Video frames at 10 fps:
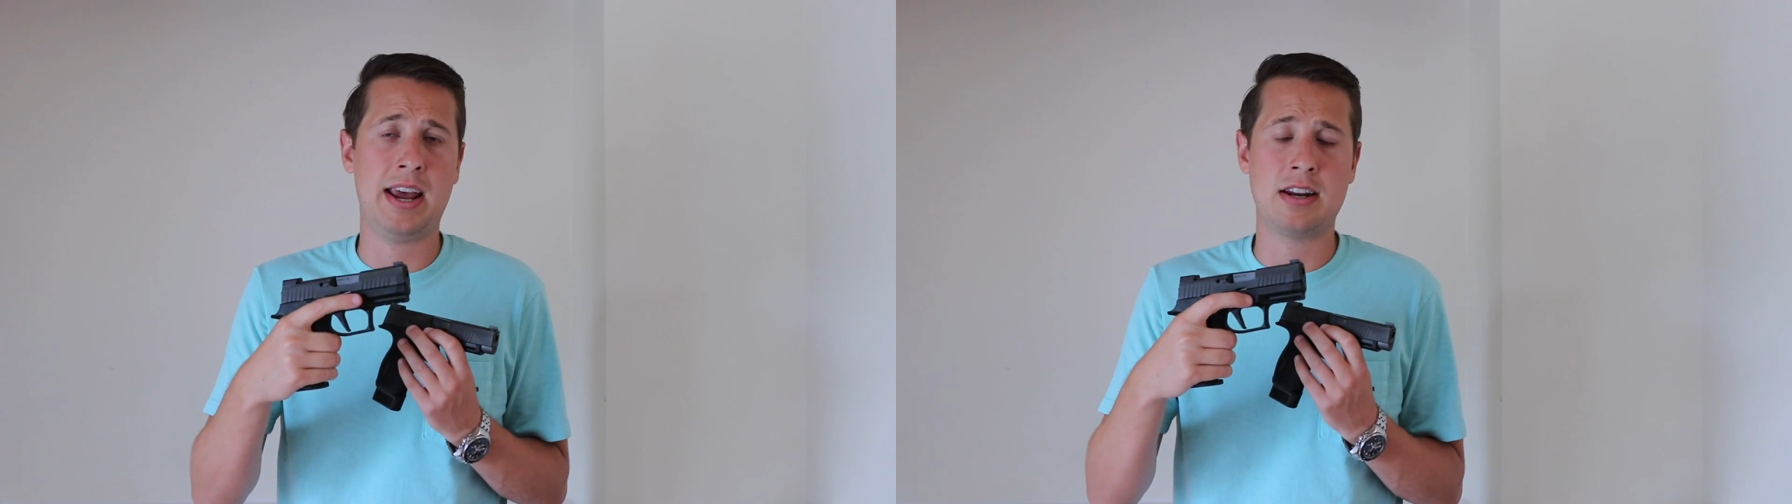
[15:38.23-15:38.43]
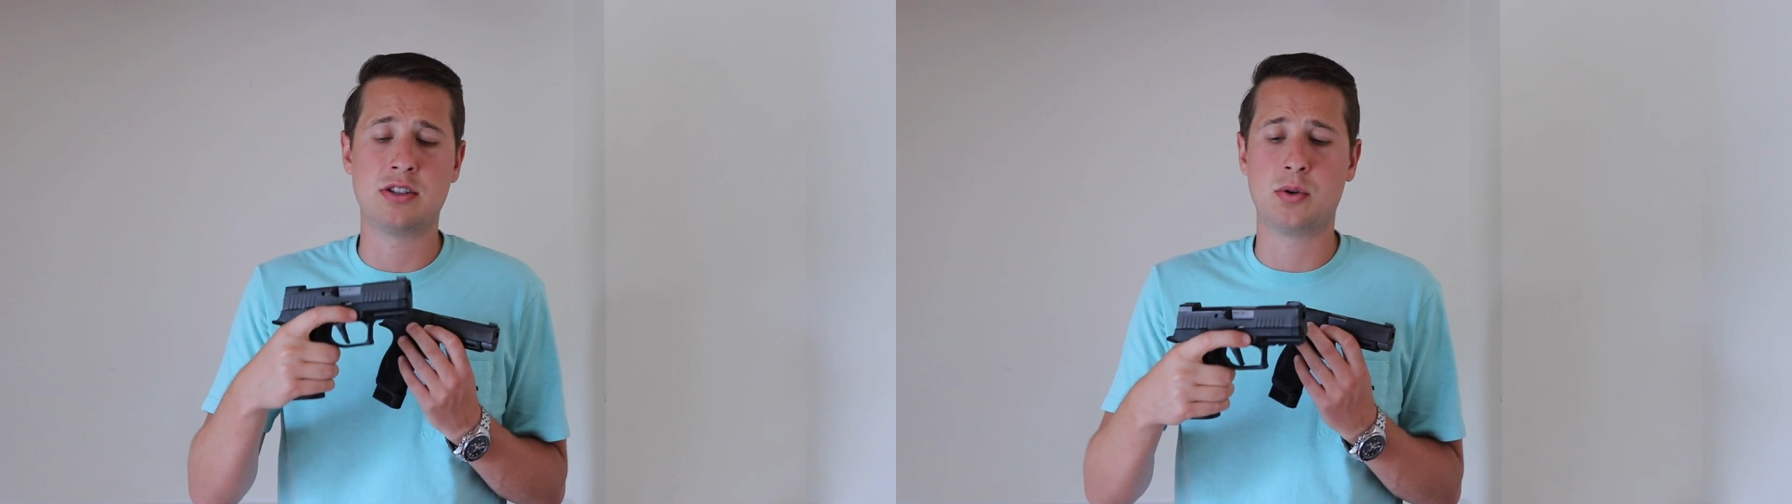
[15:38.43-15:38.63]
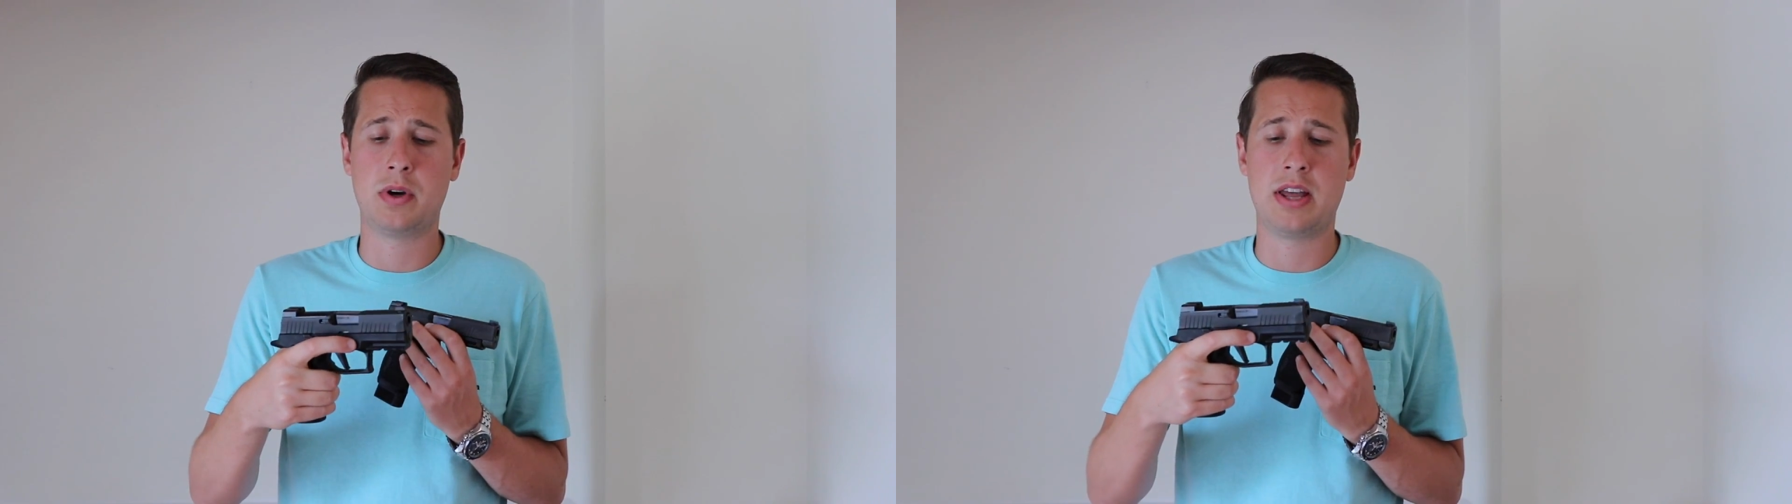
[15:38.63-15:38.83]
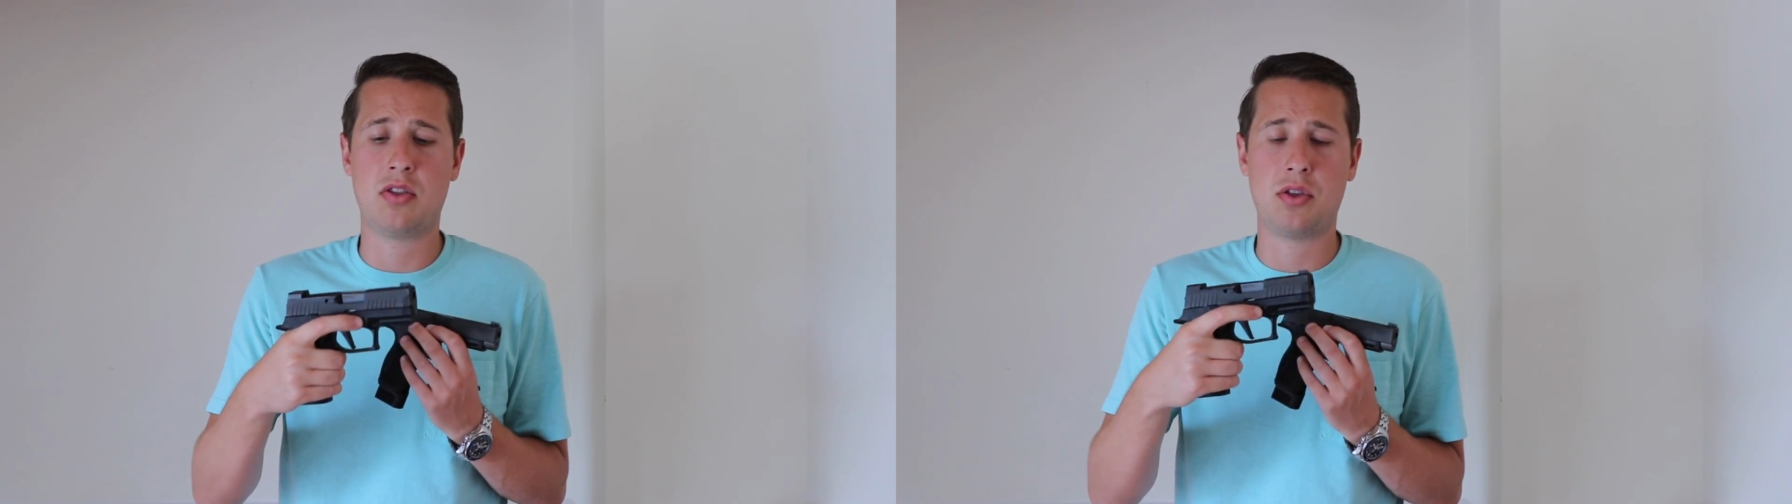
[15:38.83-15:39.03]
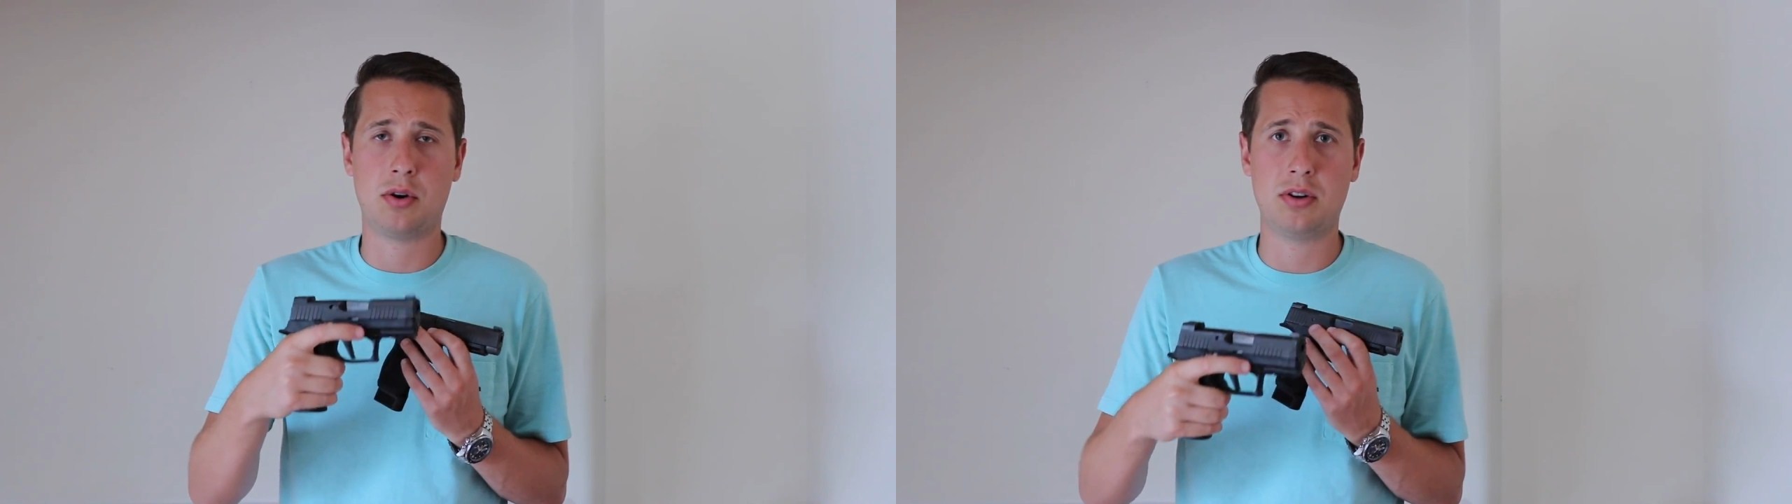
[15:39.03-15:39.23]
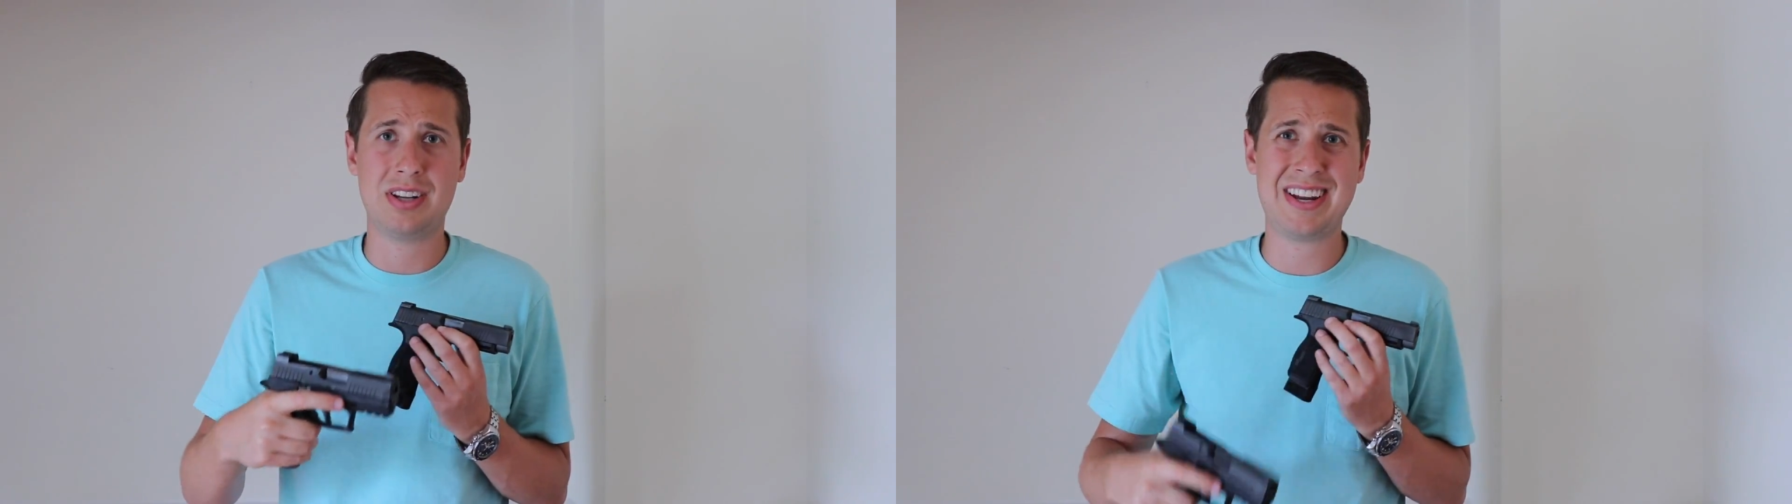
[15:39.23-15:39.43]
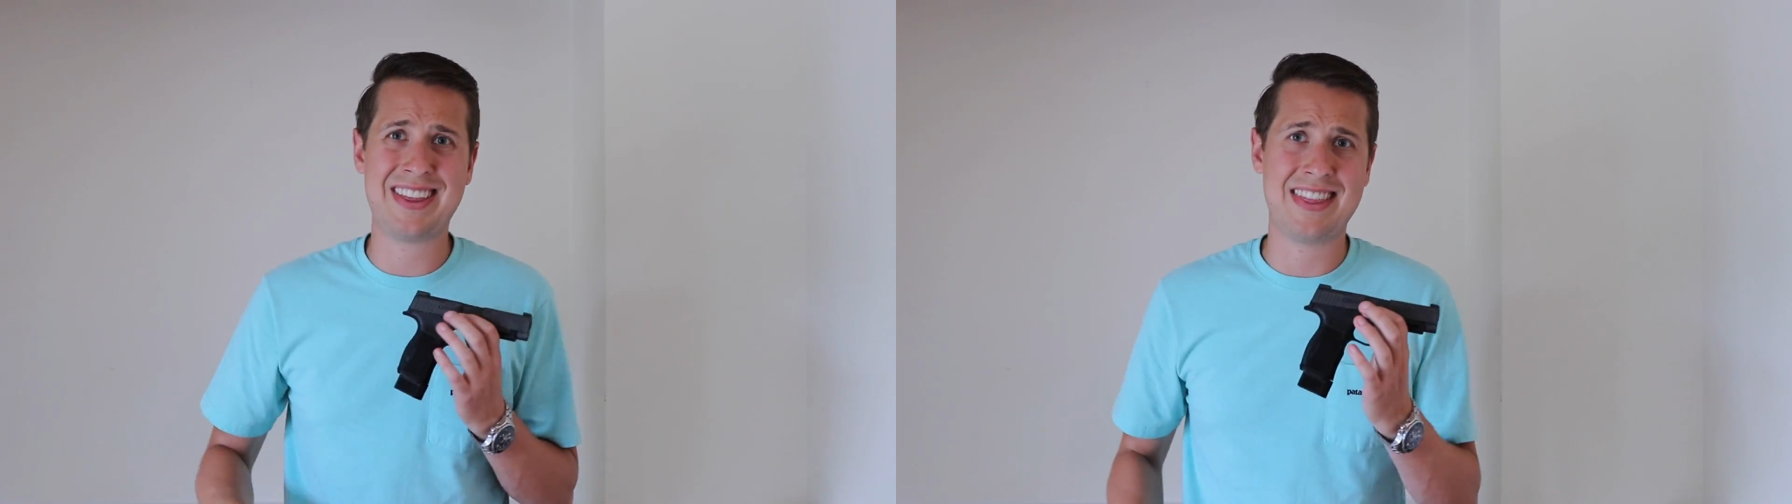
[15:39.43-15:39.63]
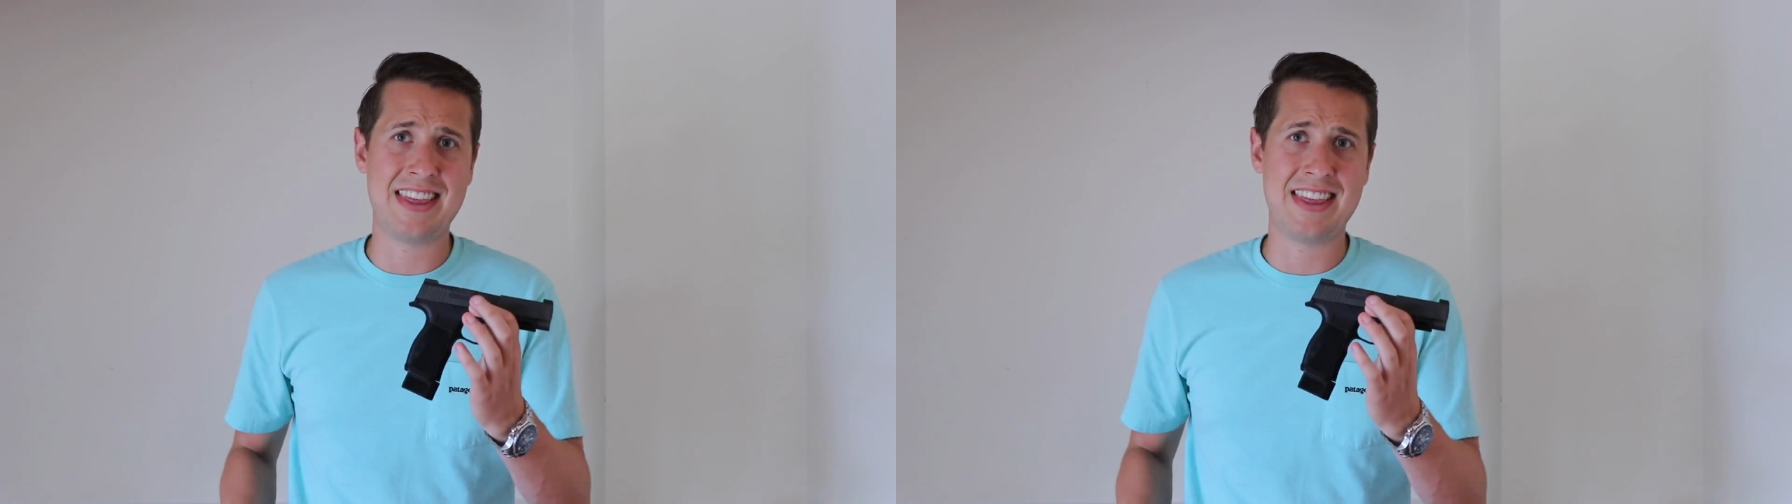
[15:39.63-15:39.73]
and enjoy it thoroughly.